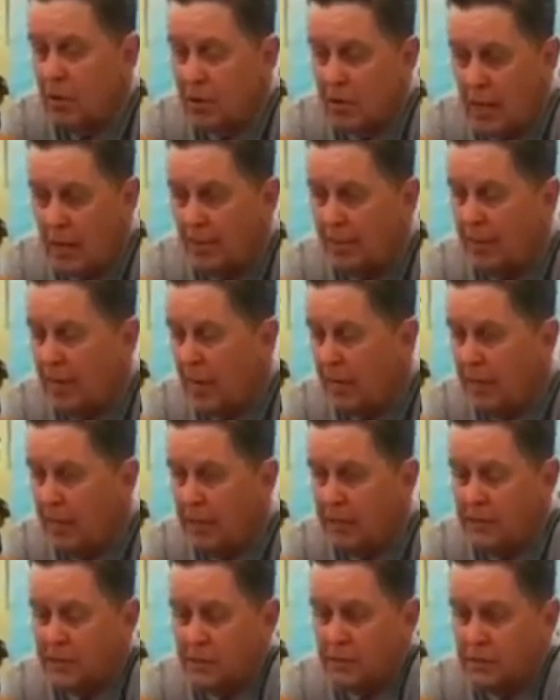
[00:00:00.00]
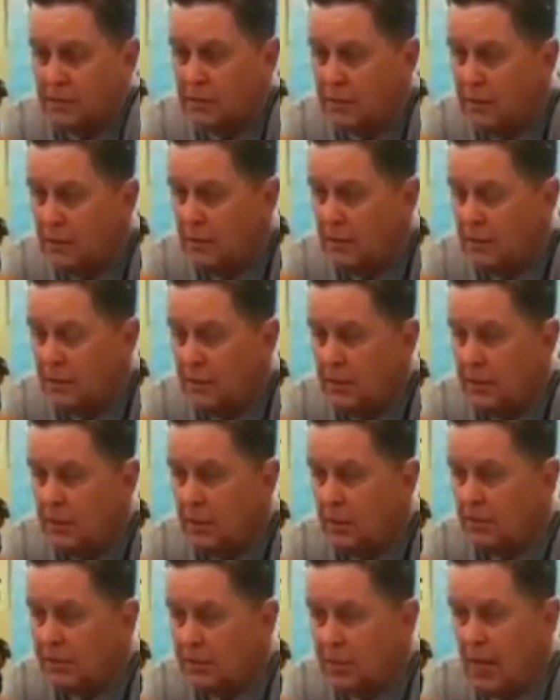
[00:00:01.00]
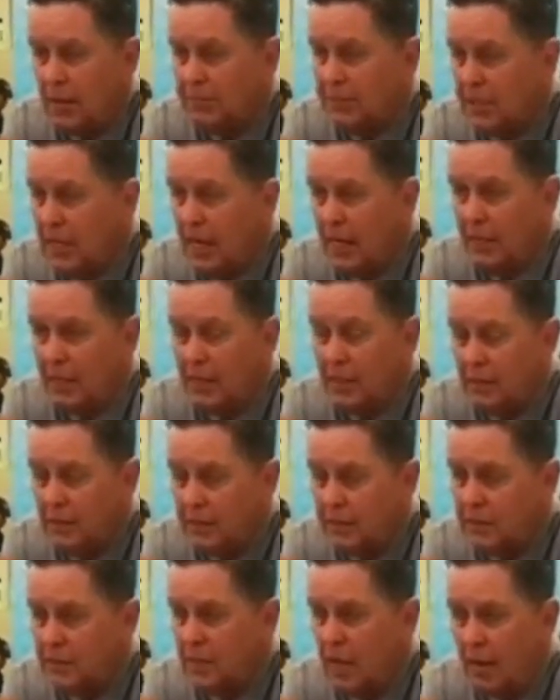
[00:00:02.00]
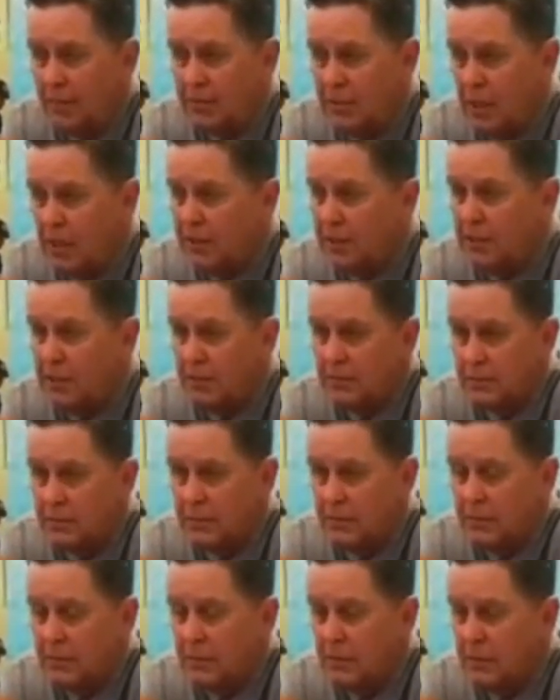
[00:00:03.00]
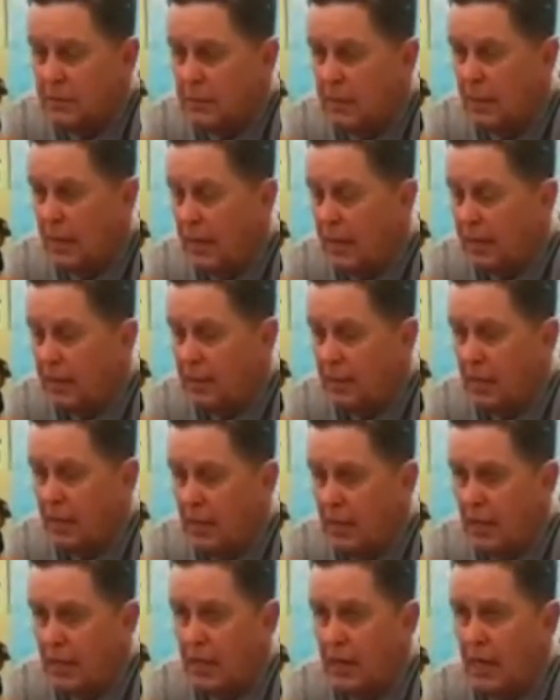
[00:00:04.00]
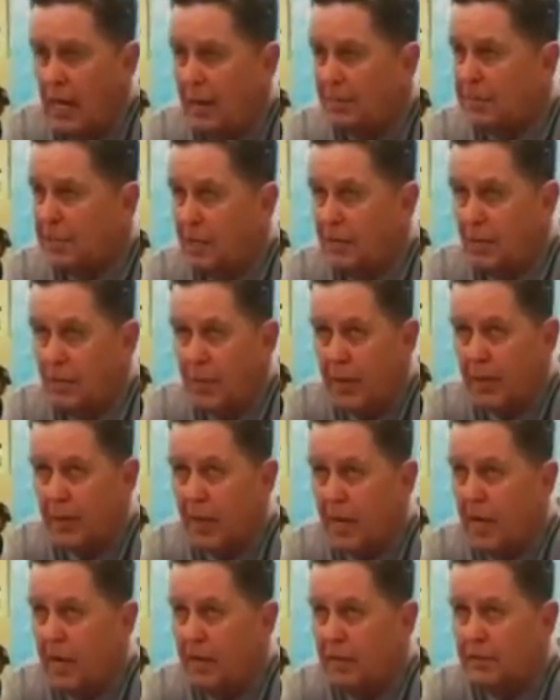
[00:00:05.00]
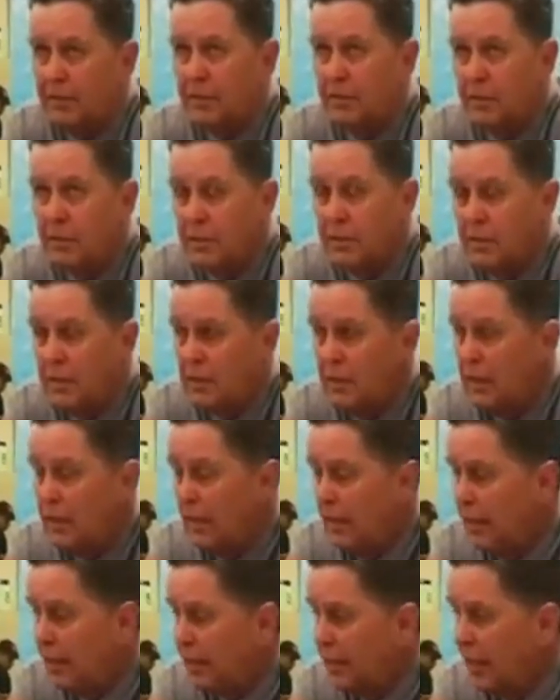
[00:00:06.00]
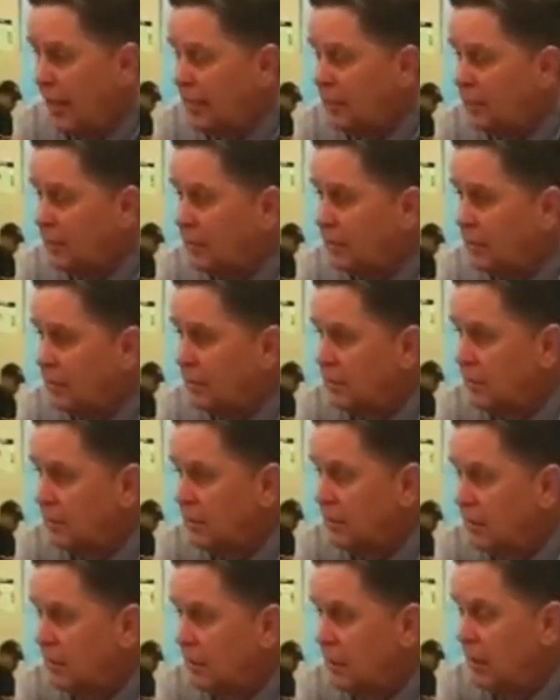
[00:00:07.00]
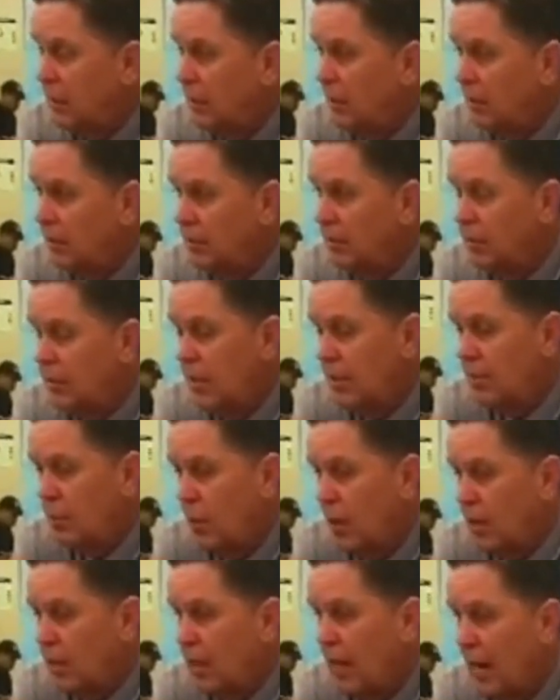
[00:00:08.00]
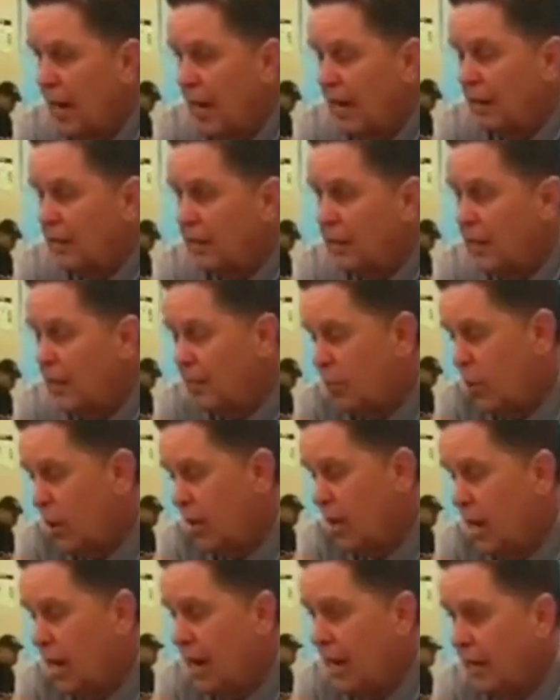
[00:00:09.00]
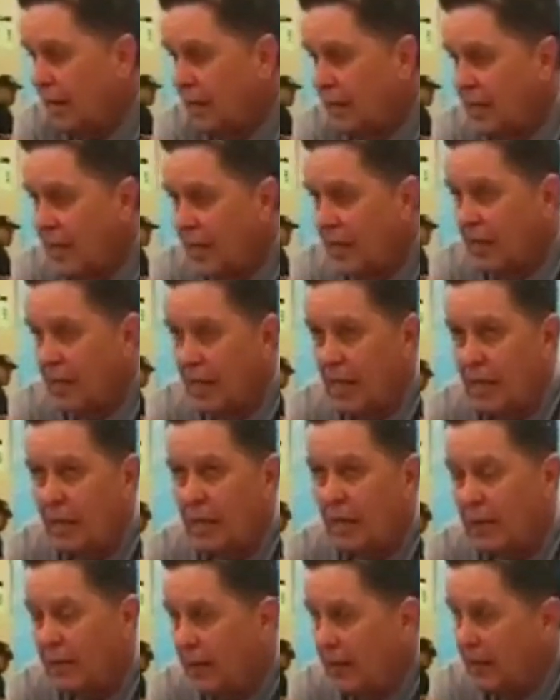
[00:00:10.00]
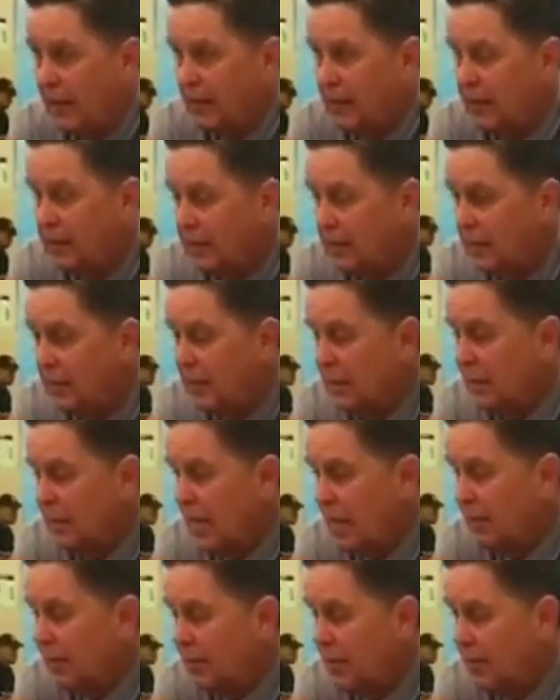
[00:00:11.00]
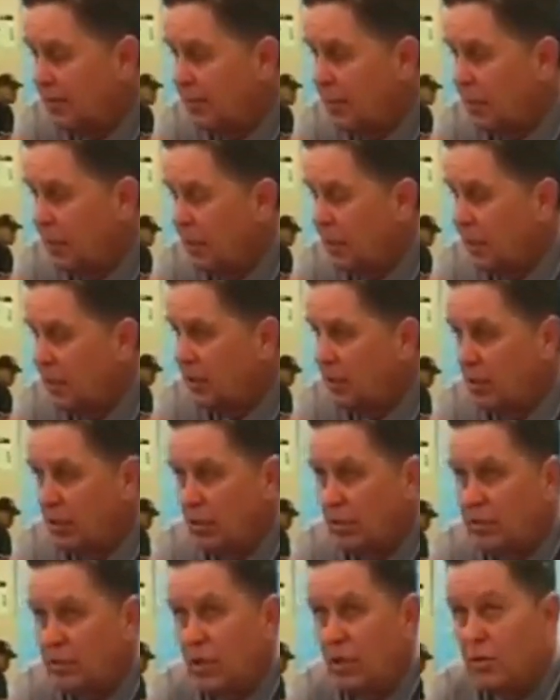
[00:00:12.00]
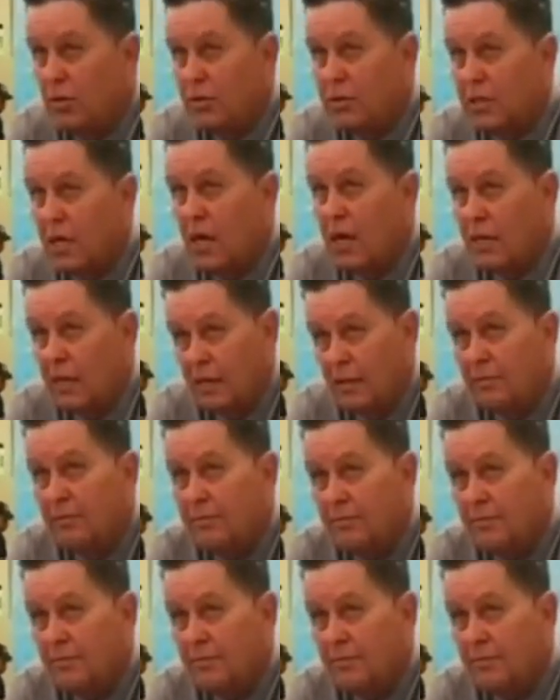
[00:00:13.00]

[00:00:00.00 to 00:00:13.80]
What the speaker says: game plan is, you know, stop Stanley and stop Justin and collapse on the big guys and let, you know, keep one eye on LA and then kind of completely ignore Joe and Scotty.